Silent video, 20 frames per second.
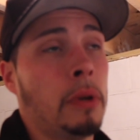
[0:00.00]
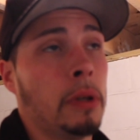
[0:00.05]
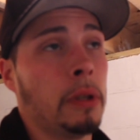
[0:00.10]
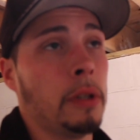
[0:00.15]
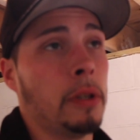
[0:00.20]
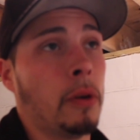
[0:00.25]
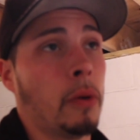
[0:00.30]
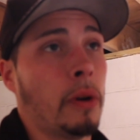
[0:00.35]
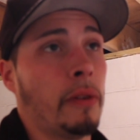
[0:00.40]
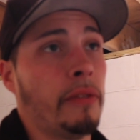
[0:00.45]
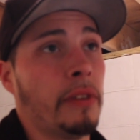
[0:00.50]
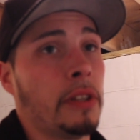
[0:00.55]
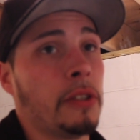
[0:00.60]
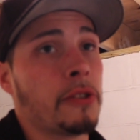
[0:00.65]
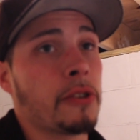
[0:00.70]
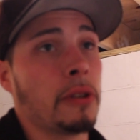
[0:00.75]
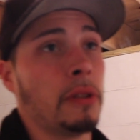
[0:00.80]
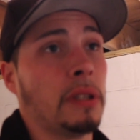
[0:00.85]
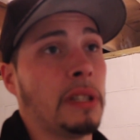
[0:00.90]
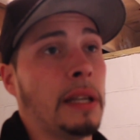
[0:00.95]
you know,
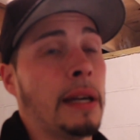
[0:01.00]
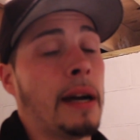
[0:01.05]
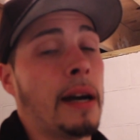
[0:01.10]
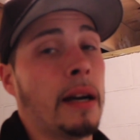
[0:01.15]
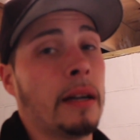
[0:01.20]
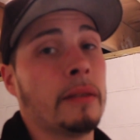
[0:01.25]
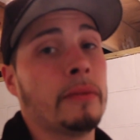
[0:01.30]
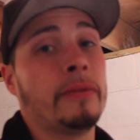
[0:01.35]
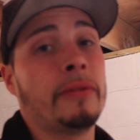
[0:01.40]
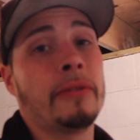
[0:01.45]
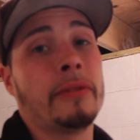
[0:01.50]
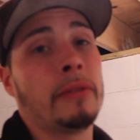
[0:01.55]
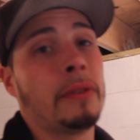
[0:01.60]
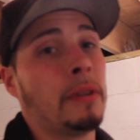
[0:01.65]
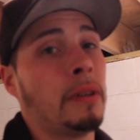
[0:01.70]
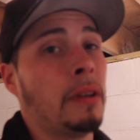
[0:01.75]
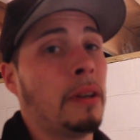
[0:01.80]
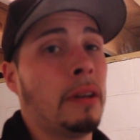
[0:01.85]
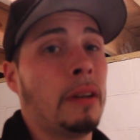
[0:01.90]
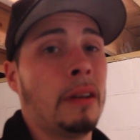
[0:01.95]
eventually have,
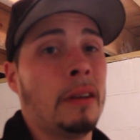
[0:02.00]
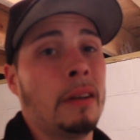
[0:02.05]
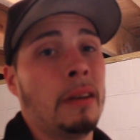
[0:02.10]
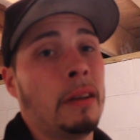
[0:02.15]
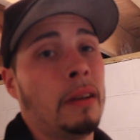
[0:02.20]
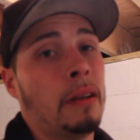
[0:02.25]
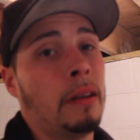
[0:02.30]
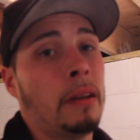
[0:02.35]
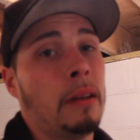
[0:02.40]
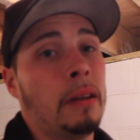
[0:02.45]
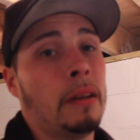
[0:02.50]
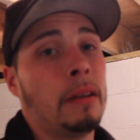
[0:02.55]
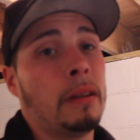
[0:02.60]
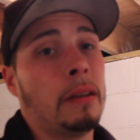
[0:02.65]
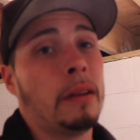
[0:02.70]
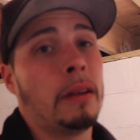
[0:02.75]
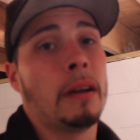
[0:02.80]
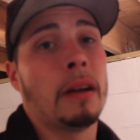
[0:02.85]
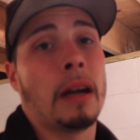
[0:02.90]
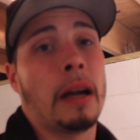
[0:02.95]

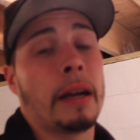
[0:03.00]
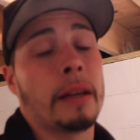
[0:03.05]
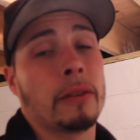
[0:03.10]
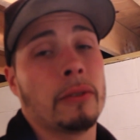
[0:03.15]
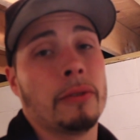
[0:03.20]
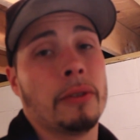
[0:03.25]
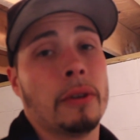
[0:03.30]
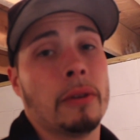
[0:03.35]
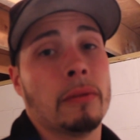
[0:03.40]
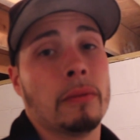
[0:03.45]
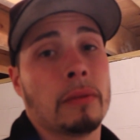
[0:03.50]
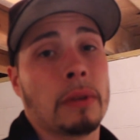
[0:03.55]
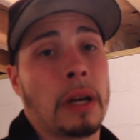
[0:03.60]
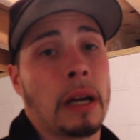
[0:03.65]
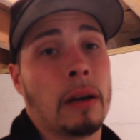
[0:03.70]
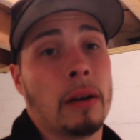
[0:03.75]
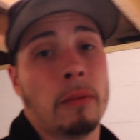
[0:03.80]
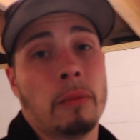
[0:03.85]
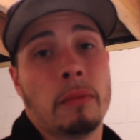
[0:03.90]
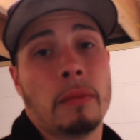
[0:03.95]
I don't know
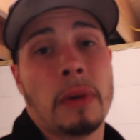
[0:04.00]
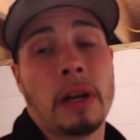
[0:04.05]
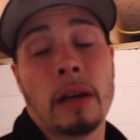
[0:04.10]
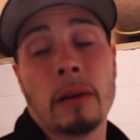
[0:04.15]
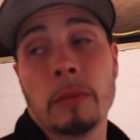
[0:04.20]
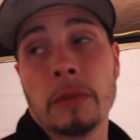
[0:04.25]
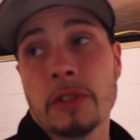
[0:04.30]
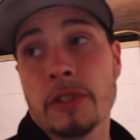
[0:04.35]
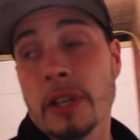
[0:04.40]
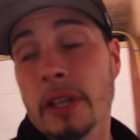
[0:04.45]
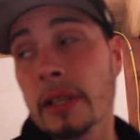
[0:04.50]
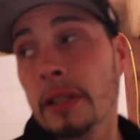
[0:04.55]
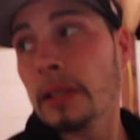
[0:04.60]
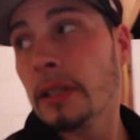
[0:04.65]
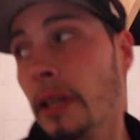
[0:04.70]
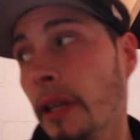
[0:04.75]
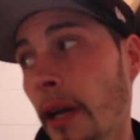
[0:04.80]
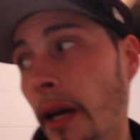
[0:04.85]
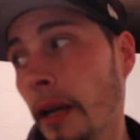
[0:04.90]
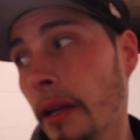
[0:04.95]
how much I could
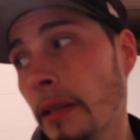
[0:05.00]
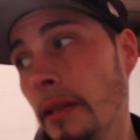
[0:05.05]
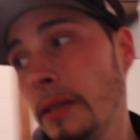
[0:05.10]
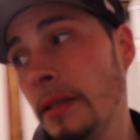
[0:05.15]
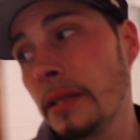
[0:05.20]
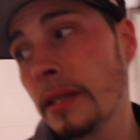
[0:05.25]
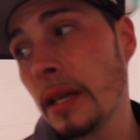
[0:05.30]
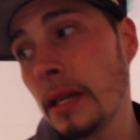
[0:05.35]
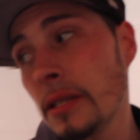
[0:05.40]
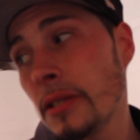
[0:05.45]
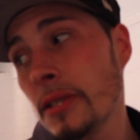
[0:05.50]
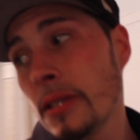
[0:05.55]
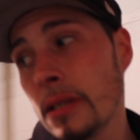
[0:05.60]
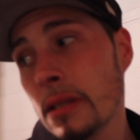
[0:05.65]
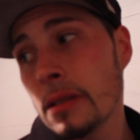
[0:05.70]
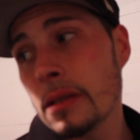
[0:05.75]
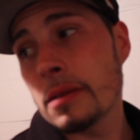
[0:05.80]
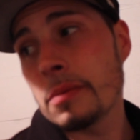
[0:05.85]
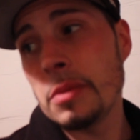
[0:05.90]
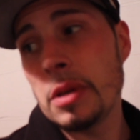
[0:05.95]
get out of these
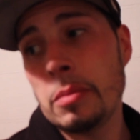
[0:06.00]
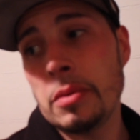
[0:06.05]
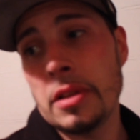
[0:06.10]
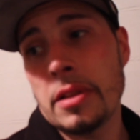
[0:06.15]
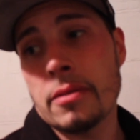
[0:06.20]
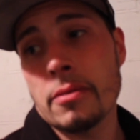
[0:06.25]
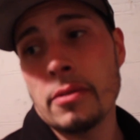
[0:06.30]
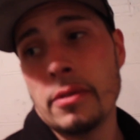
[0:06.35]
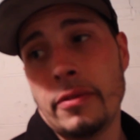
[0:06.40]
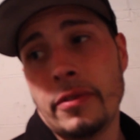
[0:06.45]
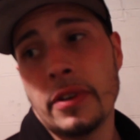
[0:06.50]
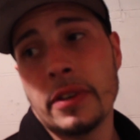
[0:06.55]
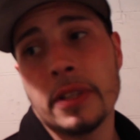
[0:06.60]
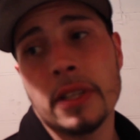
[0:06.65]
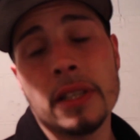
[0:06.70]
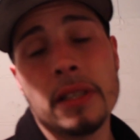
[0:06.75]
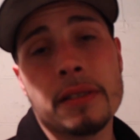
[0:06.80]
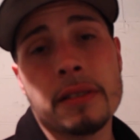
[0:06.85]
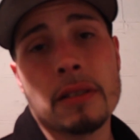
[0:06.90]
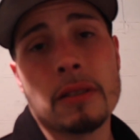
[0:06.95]
engines. Maybe
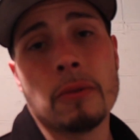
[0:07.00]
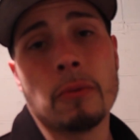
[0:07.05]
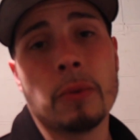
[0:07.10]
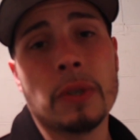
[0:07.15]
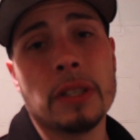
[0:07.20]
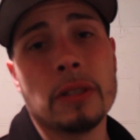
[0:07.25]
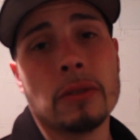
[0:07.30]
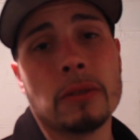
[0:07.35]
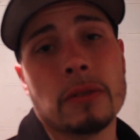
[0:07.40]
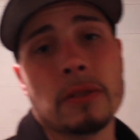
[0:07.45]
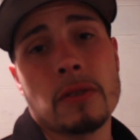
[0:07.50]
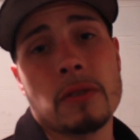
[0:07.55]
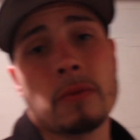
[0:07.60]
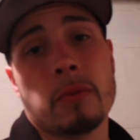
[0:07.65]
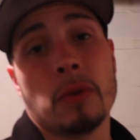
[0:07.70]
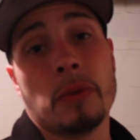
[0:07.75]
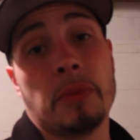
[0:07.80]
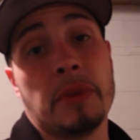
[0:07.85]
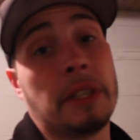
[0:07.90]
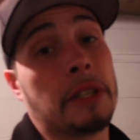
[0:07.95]
350 to the wheels
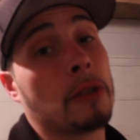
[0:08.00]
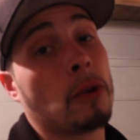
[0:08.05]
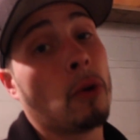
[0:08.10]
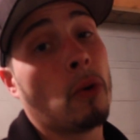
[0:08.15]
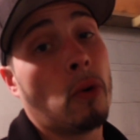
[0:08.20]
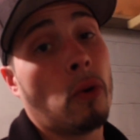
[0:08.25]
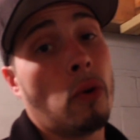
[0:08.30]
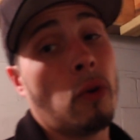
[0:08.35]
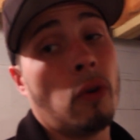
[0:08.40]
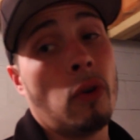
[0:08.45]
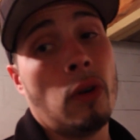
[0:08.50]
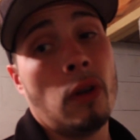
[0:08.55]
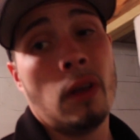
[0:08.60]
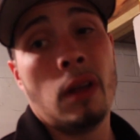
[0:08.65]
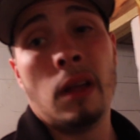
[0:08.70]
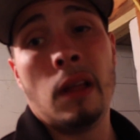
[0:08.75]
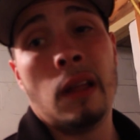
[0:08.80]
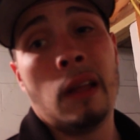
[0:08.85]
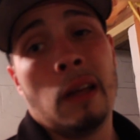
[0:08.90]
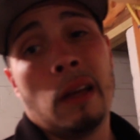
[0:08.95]
would be cool.
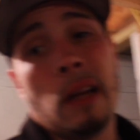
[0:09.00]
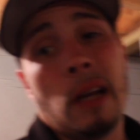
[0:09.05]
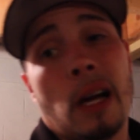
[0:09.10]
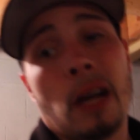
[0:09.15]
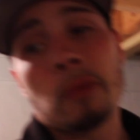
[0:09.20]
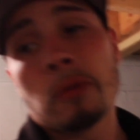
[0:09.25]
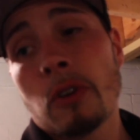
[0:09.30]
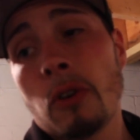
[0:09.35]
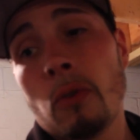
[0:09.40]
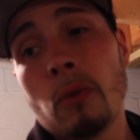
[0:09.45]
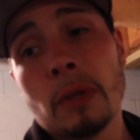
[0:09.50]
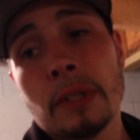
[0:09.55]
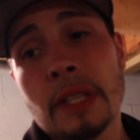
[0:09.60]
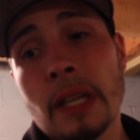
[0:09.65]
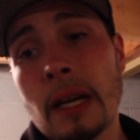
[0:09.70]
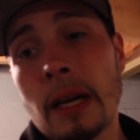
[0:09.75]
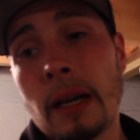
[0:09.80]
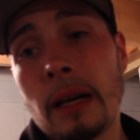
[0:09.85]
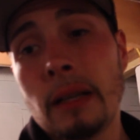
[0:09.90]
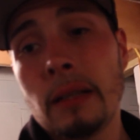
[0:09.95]
I'm cool with
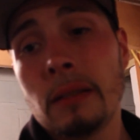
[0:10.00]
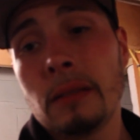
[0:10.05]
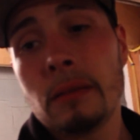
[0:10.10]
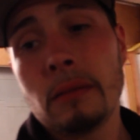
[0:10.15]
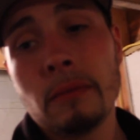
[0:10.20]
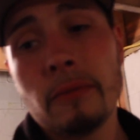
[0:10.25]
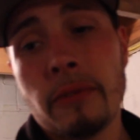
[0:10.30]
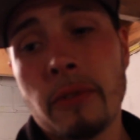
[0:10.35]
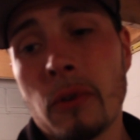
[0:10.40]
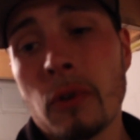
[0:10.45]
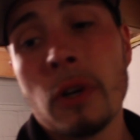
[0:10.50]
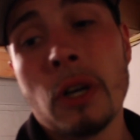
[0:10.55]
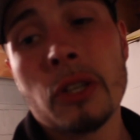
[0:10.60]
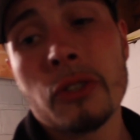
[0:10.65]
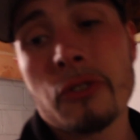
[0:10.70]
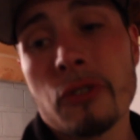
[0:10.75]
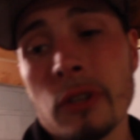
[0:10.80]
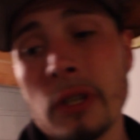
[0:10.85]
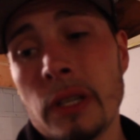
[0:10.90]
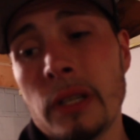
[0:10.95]
that.
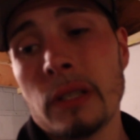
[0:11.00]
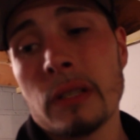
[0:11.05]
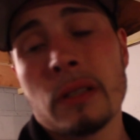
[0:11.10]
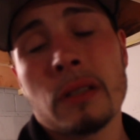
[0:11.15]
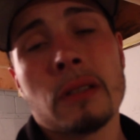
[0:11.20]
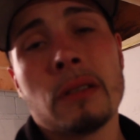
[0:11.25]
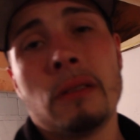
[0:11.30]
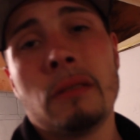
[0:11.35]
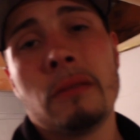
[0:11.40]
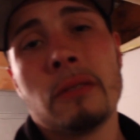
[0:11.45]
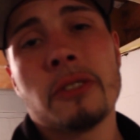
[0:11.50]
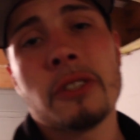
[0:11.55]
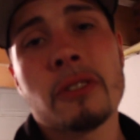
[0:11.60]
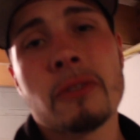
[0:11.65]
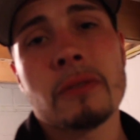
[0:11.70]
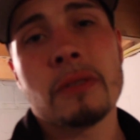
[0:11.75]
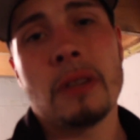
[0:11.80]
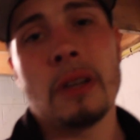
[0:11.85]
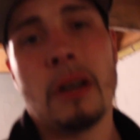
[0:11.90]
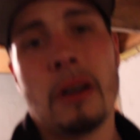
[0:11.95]
400,
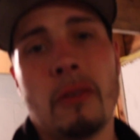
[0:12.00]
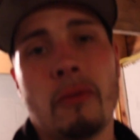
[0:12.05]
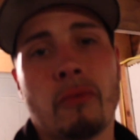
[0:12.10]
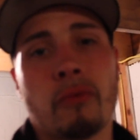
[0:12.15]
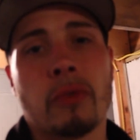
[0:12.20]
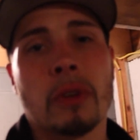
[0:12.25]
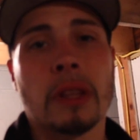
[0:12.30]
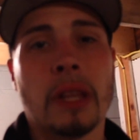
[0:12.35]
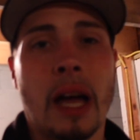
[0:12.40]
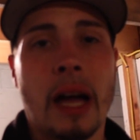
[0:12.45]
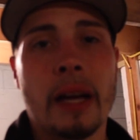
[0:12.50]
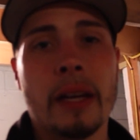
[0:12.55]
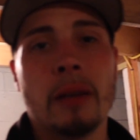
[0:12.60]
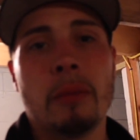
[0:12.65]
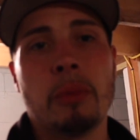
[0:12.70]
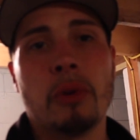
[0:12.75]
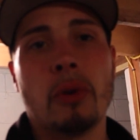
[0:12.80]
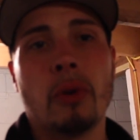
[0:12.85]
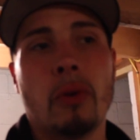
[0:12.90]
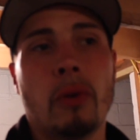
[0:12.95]
just
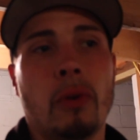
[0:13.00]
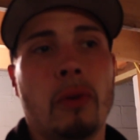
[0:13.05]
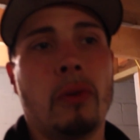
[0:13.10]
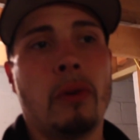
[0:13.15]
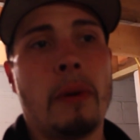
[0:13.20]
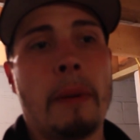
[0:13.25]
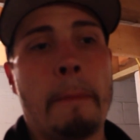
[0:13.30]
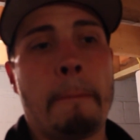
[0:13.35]
reliable